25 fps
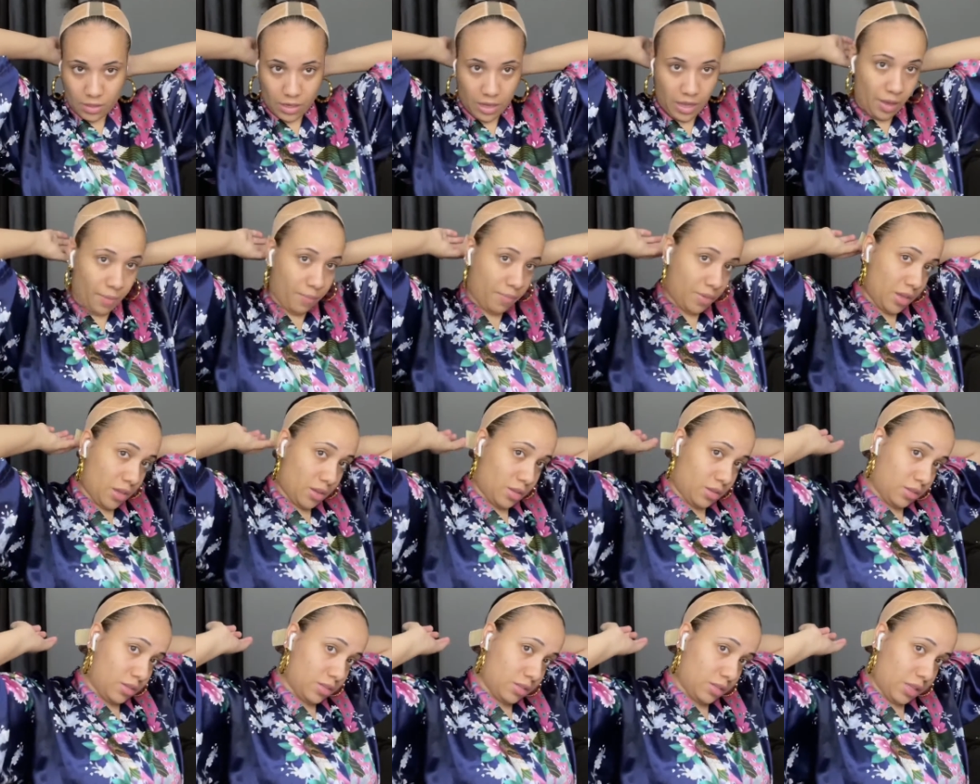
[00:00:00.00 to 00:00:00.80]
I pin
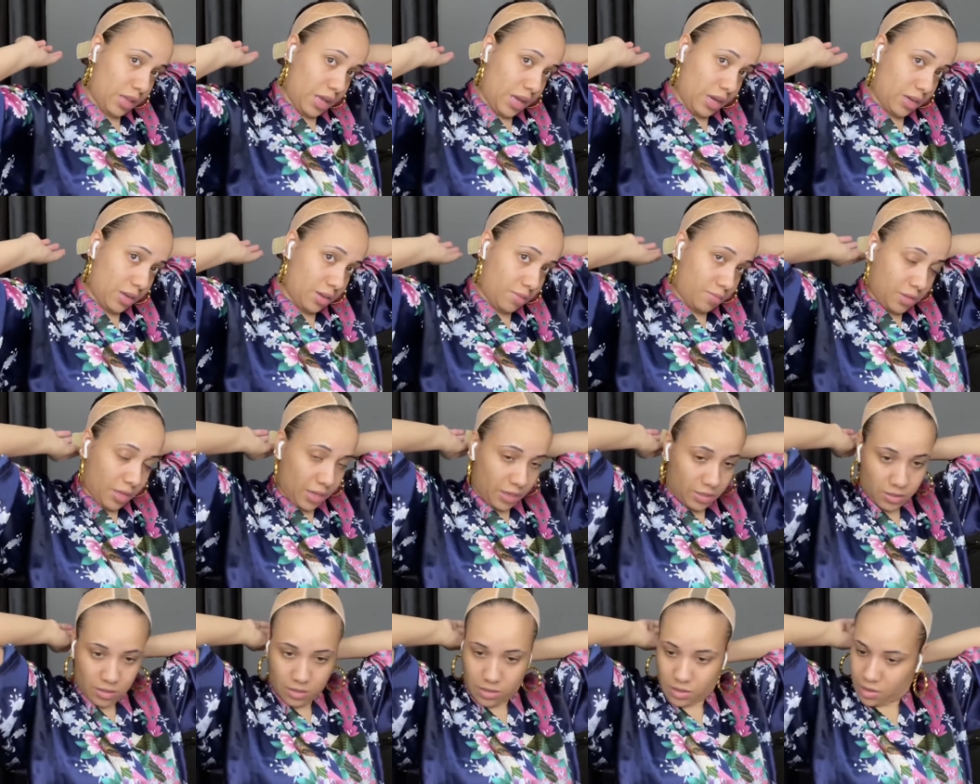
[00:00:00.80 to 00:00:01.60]
the slack up
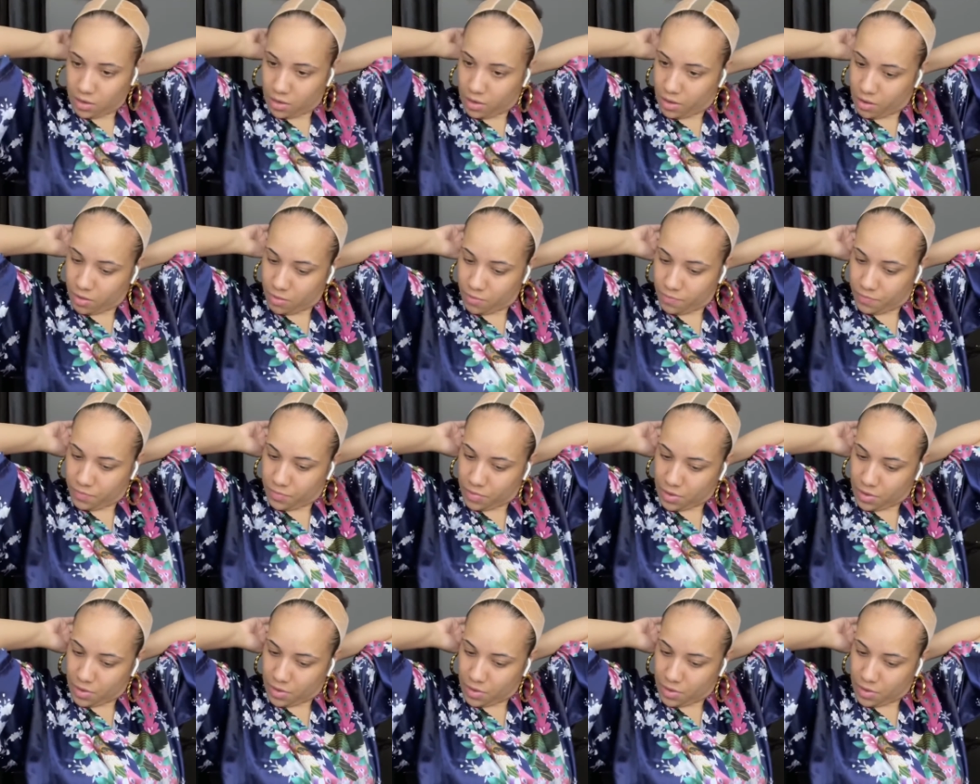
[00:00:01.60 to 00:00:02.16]
that's sticking out.